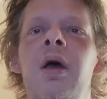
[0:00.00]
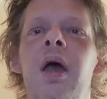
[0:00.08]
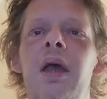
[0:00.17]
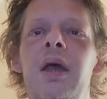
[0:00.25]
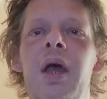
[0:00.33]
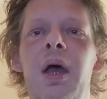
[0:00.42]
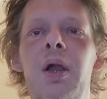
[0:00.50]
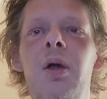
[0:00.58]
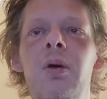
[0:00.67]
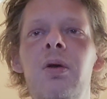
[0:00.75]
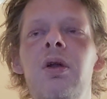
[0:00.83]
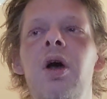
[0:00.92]
Hey,
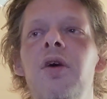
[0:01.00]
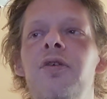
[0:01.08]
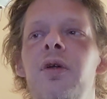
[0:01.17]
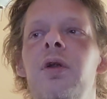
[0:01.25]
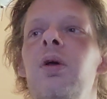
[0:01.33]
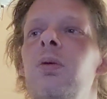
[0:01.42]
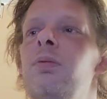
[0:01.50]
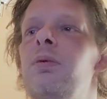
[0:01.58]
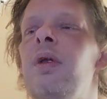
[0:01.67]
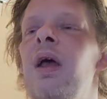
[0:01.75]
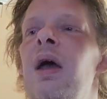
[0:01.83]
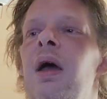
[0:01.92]
hello, good
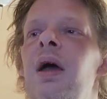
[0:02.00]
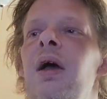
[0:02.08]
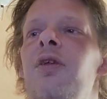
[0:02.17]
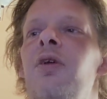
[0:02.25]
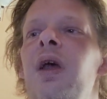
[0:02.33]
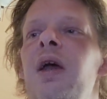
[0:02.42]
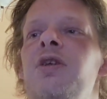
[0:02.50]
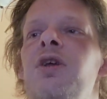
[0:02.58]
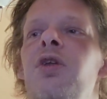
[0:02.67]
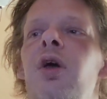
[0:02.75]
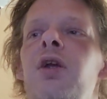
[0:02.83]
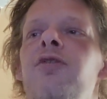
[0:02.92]
afternoon. Today it's the
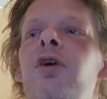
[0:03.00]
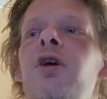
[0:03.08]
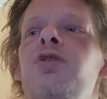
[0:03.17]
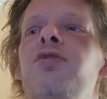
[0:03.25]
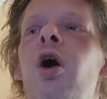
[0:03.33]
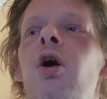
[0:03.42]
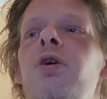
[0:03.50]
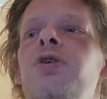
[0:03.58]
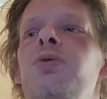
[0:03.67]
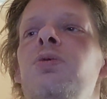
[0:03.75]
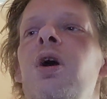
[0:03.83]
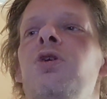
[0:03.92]
31st of
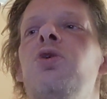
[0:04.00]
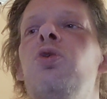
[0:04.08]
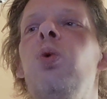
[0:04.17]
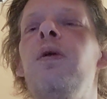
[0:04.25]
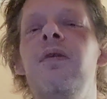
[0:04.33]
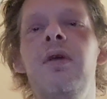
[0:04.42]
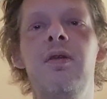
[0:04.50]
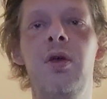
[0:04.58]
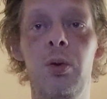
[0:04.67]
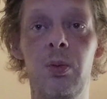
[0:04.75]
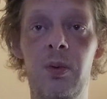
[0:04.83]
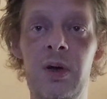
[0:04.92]
August
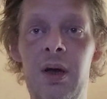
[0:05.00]
2022.